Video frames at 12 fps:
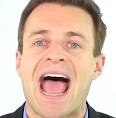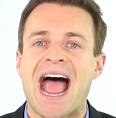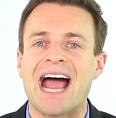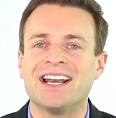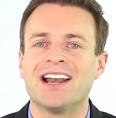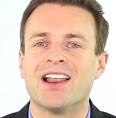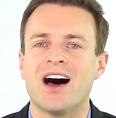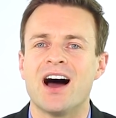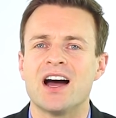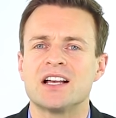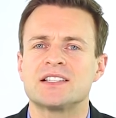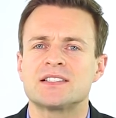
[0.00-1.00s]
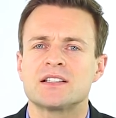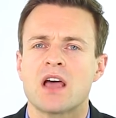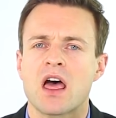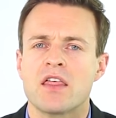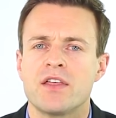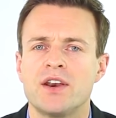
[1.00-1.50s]
analyze
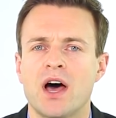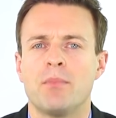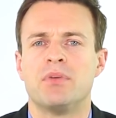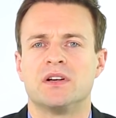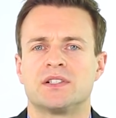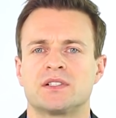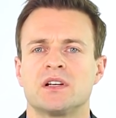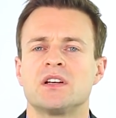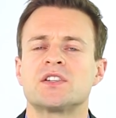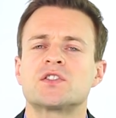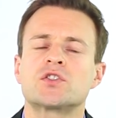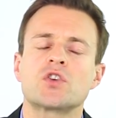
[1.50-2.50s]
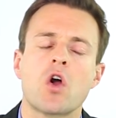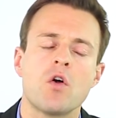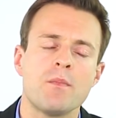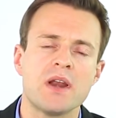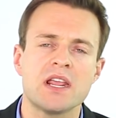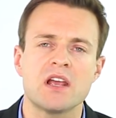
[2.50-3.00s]
the numbers. So
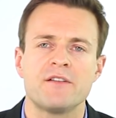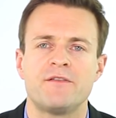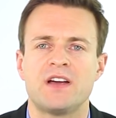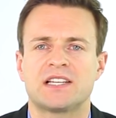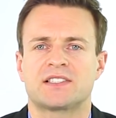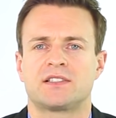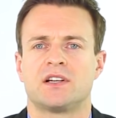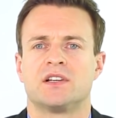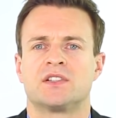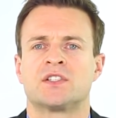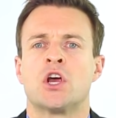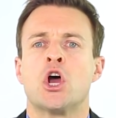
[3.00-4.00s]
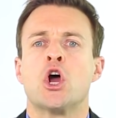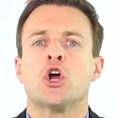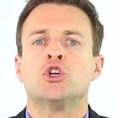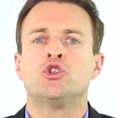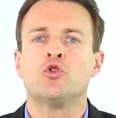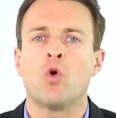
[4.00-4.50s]
many investors
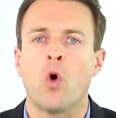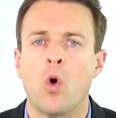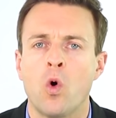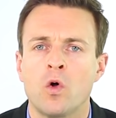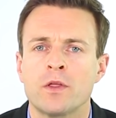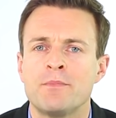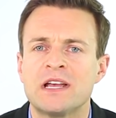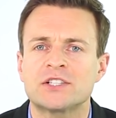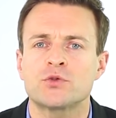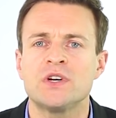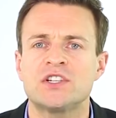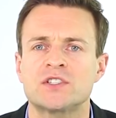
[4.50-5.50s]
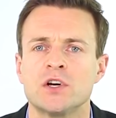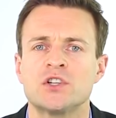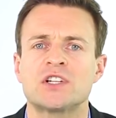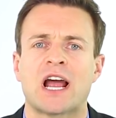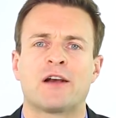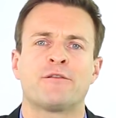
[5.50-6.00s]
do all the best
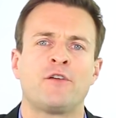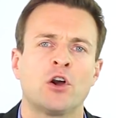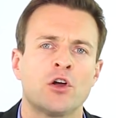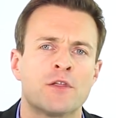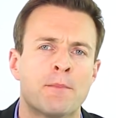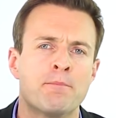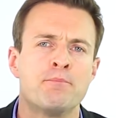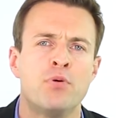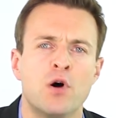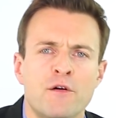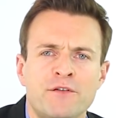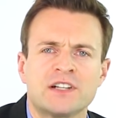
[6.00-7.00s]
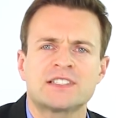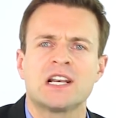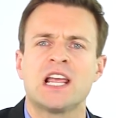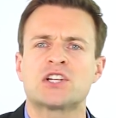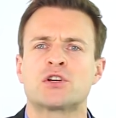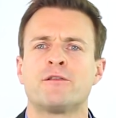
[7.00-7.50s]
research and follow the perfect
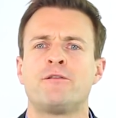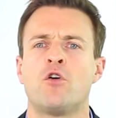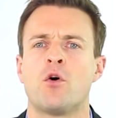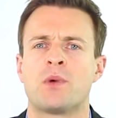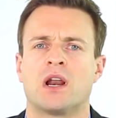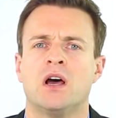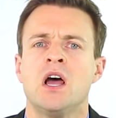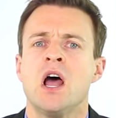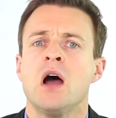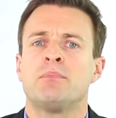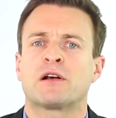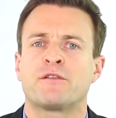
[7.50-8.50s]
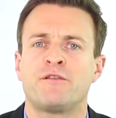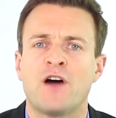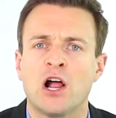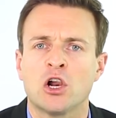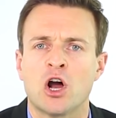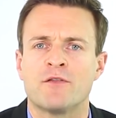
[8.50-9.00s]
selection formula, but
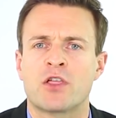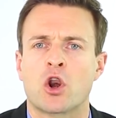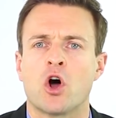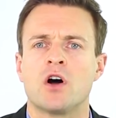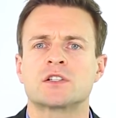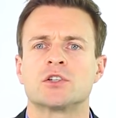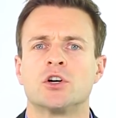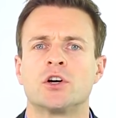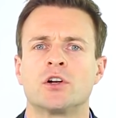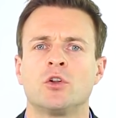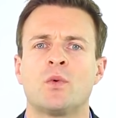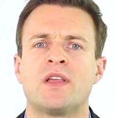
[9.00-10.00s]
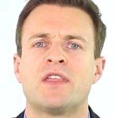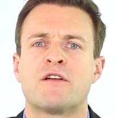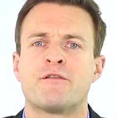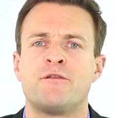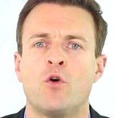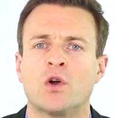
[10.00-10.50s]
fail over the last hurdle when they
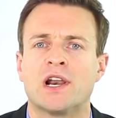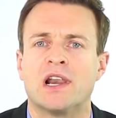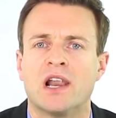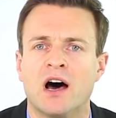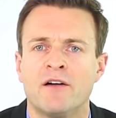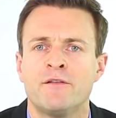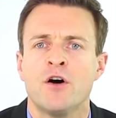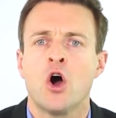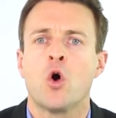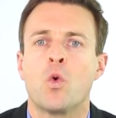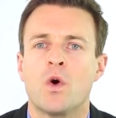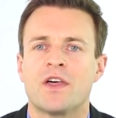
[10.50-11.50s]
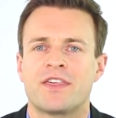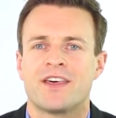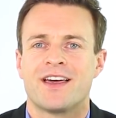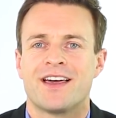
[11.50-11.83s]
fall in love with